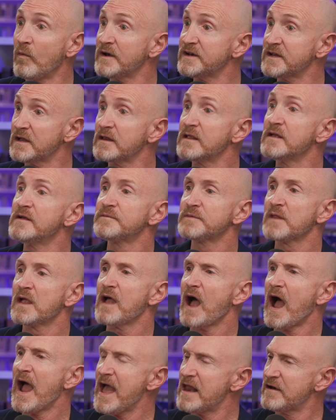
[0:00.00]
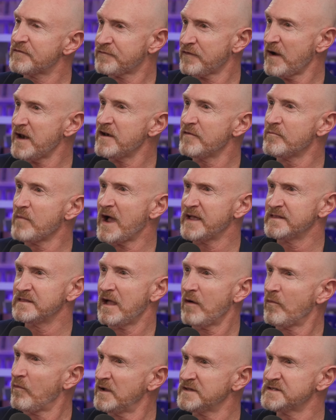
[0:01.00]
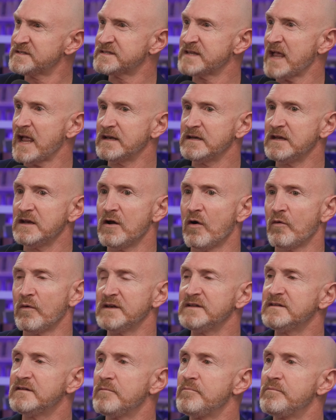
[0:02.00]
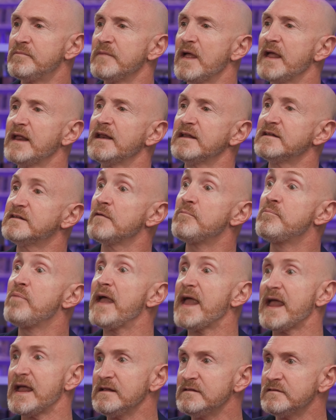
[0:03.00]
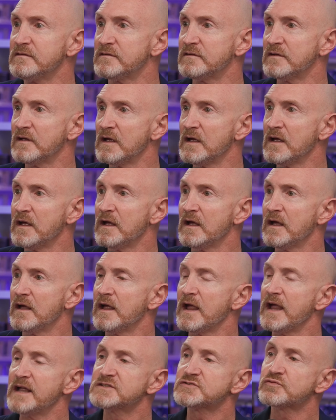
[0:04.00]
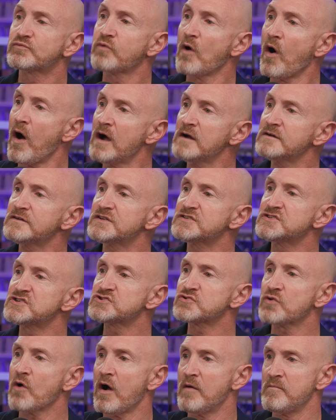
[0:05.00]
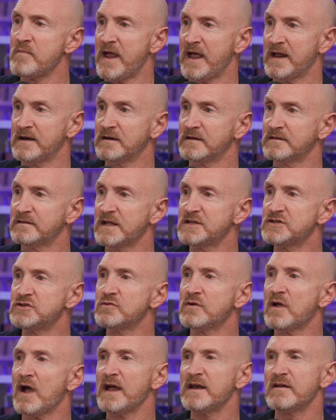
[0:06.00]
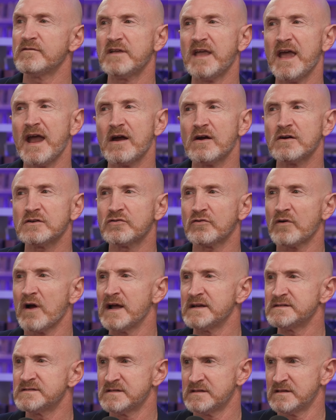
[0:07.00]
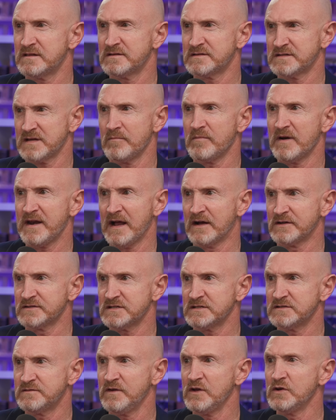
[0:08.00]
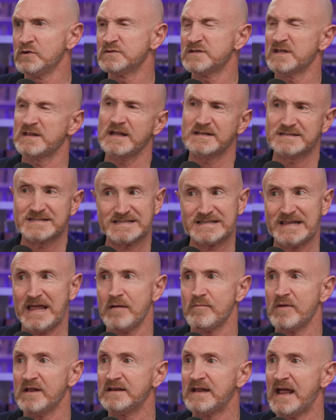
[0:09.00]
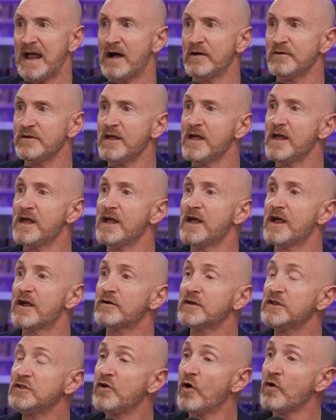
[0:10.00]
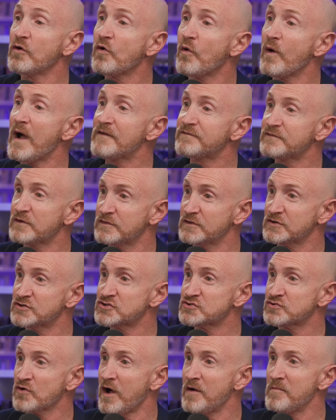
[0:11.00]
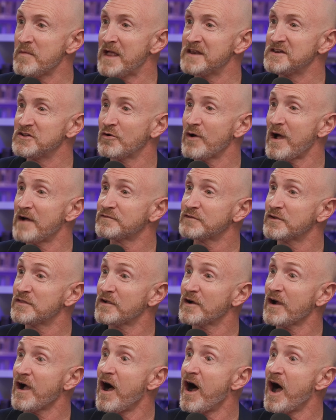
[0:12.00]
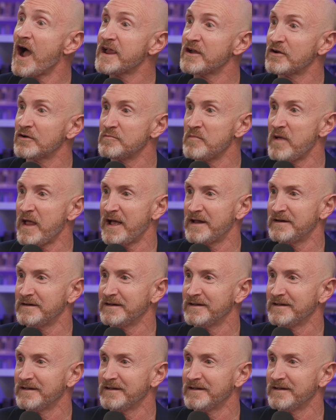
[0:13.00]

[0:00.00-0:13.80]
want to. I had a friend of mine that once said, you know, in a debate, it's wrong to straw man, that you kind of characterize somebody else's views and then slam it down. You don't go after the straw man, you go after their iron man.